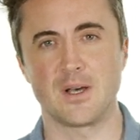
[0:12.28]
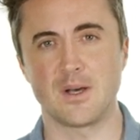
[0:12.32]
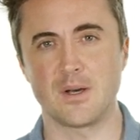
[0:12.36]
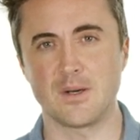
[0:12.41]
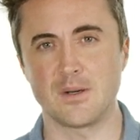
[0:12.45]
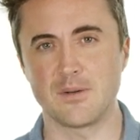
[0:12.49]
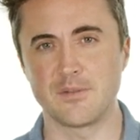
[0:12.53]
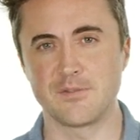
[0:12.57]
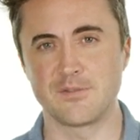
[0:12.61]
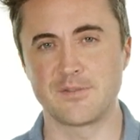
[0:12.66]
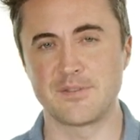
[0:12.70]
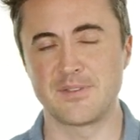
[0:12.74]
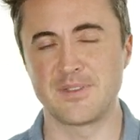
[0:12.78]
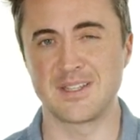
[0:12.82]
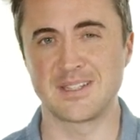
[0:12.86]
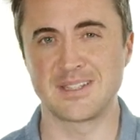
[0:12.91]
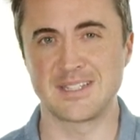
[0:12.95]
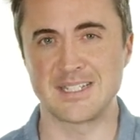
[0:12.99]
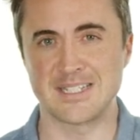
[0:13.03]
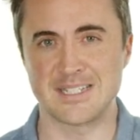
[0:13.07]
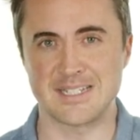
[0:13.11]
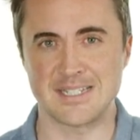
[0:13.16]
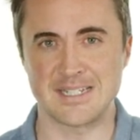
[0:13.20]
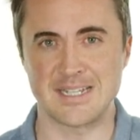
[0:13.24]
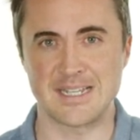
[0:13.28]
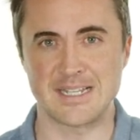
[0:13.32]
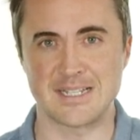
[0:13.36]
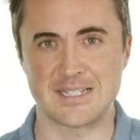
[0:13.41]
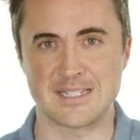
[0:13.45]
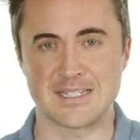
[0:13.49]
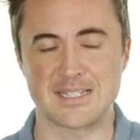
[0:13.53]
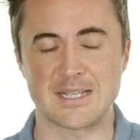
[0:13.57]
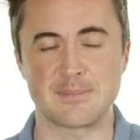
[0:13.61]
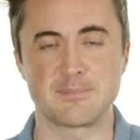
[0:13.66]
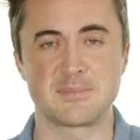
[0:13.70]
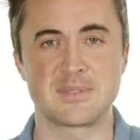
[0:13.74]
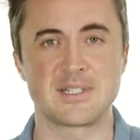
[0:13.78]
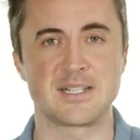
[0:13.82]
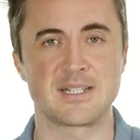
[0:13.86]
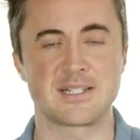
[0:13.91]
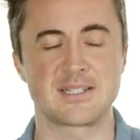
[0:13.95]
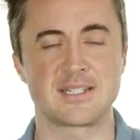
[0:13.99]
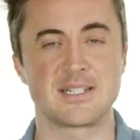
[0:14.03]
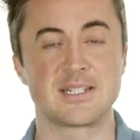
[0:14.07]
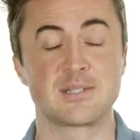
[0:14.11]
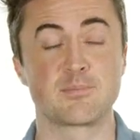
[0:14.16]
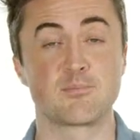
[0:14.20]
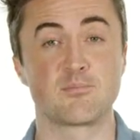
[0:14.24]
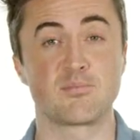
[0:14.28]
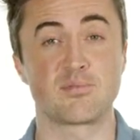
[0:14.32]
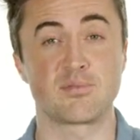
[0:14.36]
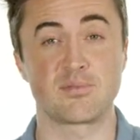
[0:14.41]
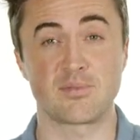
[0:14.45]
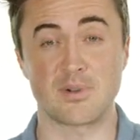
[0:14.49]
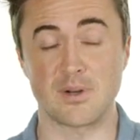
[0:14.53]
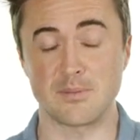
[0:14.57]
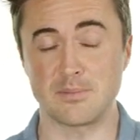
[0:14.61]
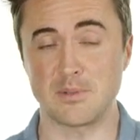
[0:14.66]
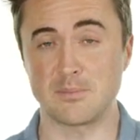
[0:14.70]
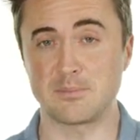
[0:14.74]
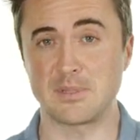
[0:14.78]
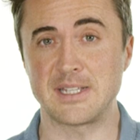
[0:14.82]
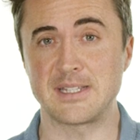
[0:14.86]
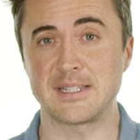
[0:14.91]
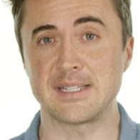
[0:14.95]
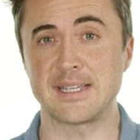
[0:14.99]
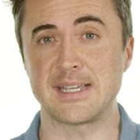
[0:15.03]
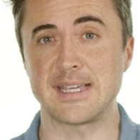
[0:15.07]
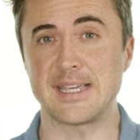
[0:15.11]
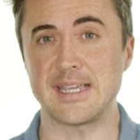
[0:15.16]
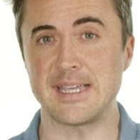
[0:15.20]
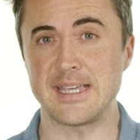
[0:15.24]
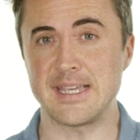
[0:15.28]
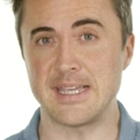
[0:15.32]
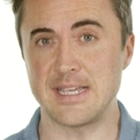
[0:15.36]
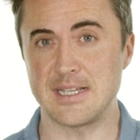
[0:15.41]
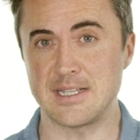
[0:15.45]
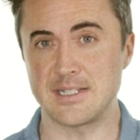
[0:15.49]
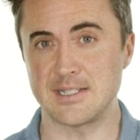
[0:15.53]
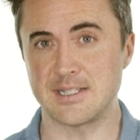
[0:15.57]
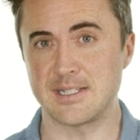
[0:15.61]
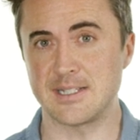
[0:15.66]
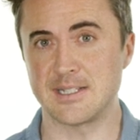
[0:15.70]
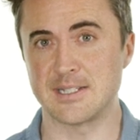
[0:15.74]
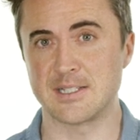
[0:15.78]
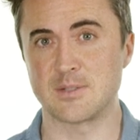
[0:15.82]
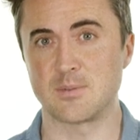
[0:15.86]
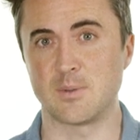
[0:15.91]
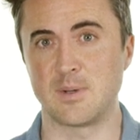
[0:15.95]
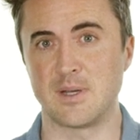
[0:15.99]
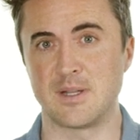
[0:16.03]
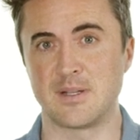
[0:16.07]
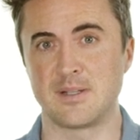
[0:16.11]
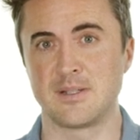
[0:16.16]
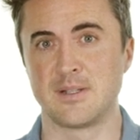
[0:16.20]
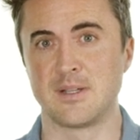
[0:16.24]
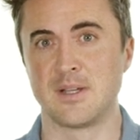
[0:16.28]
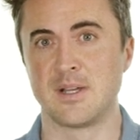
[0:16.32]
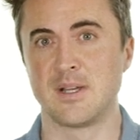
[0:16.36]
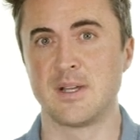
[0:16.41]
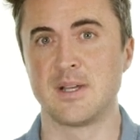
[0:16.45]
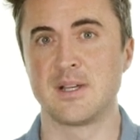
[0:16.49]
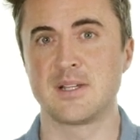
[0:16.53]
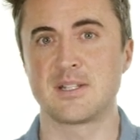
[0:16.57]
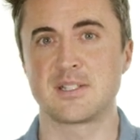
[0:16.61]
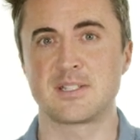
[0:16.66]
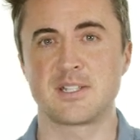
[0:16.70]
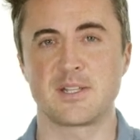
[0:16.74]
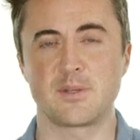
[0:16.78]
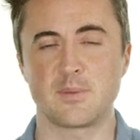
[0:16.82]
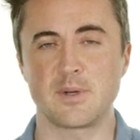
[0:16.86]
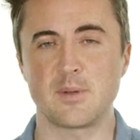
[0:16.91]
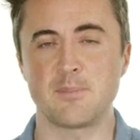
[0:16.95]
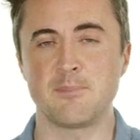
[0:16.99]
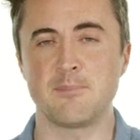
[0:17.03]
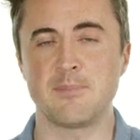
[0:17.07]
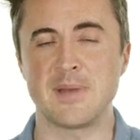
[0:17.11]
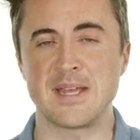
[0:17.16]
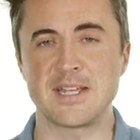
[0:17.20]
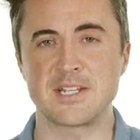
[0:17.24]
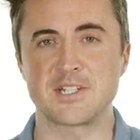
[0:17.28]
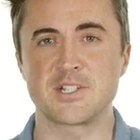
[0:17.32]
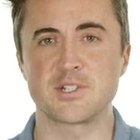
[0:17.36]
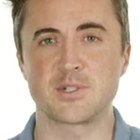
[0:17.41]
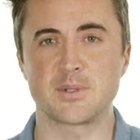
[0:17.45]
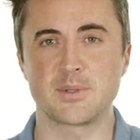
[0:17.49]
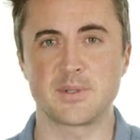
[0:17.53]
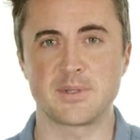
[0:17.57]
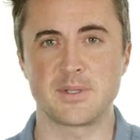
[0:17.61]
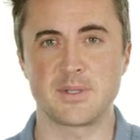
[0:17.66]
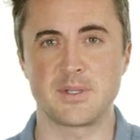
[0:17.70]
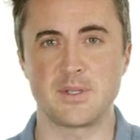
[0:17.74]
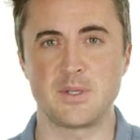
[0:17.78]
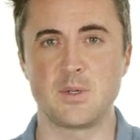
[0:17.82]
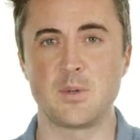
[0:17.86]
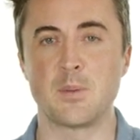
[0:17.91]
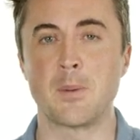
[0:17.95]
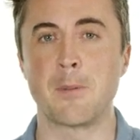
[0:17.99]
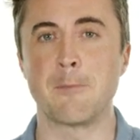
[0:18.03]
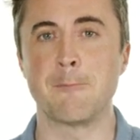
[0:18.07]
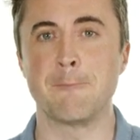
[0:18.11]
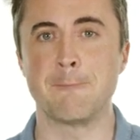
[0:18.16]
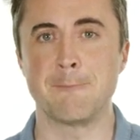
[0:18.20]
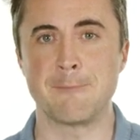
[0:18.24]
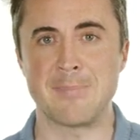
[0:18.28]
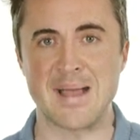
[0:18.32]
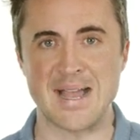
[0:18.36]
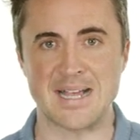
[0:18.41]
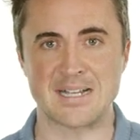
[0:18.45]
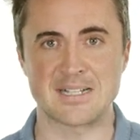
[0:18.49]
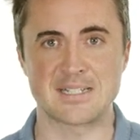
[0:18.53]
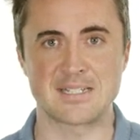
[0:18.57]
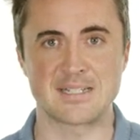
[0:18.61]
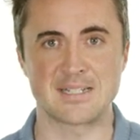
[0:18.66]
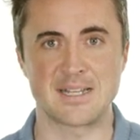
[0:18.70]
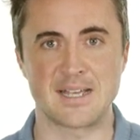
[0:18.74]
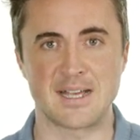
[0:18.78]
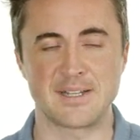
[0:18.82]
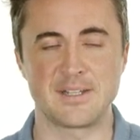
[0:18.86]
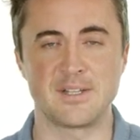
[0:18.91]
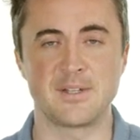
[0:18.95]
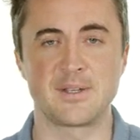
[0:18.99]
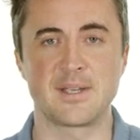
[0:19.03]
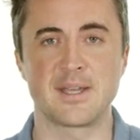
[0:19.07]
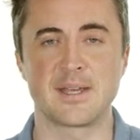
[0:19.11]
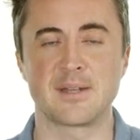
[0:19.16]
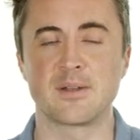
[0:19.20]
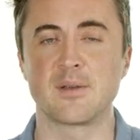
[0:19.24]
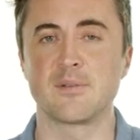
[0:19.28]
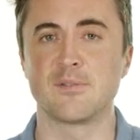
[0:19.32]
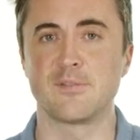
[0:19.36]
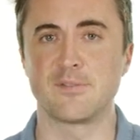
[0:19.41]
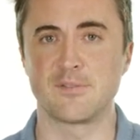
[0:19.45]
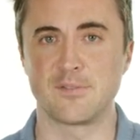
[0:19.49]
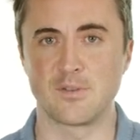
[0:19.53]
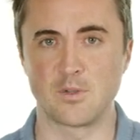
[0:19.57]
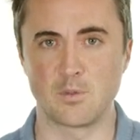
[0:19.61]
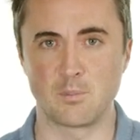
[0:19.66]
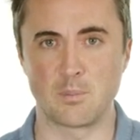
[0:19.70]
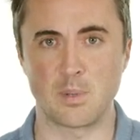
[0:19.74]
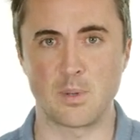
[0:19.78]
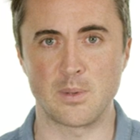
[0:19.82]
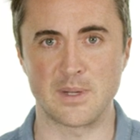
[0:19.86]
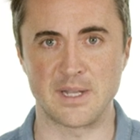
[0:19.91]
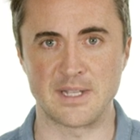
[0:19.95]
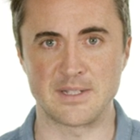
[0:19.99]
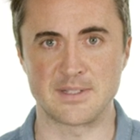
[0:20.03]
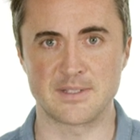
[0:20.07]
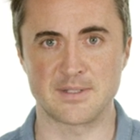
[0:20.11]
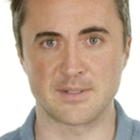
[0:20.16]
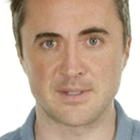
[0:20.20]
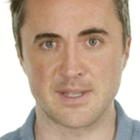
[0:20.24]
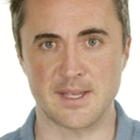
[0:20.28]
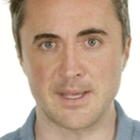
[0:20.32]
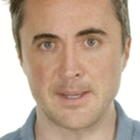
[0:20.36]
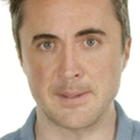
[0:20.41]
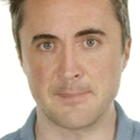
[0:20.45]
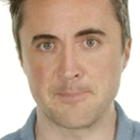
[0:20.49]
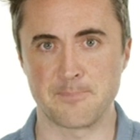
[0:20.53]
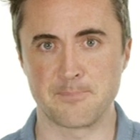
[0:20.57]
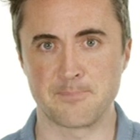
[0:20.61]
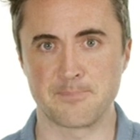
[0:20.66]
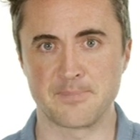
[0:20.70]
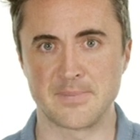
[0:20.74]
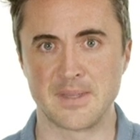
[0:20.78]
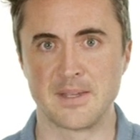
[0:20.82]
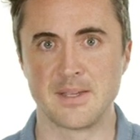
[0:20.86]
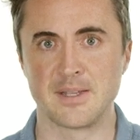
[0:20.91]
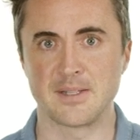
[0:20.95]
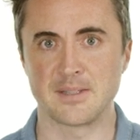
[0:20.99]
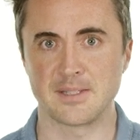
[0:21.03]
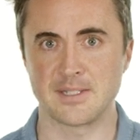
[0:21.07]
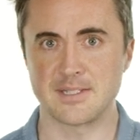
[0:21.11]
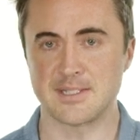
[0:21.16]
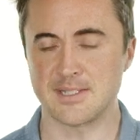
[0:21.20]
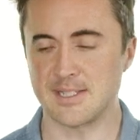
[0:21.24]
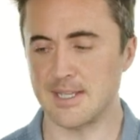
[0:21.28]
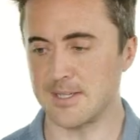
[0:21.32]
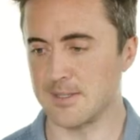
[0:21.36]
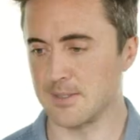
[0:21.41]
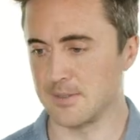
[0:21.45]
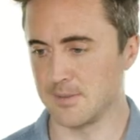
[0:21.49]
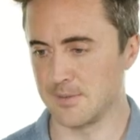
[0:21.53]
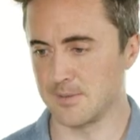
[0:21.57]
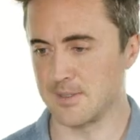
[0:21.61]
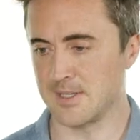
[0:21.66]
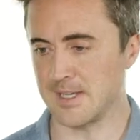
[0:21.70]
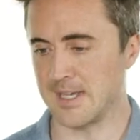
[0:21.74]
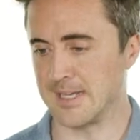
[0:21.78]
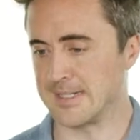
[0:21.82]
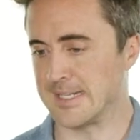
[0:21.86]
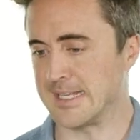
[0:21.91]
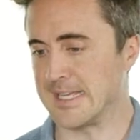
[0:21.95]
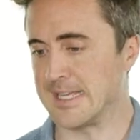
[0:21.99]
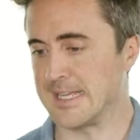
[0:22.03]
of the listening subtest is probably the easiest one. So you want to make sure that you max it out and you get full points, okay? Let's take a look at